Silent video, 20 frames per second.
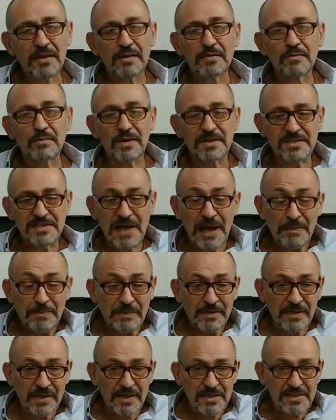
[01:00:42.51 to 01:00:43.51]
What's
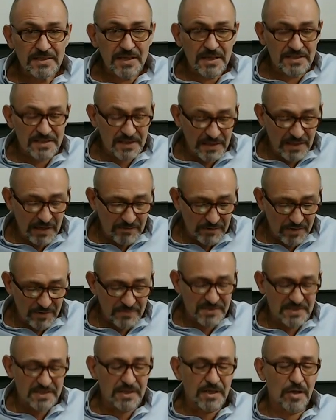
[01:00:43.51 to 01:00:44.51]
happened is, as the level of
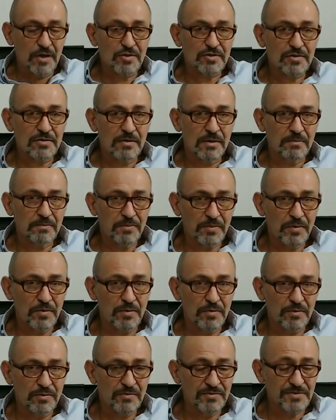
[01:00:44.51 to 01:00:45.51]
CO2
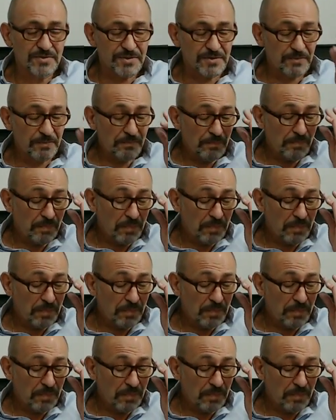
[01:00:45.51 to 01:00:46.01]
improves,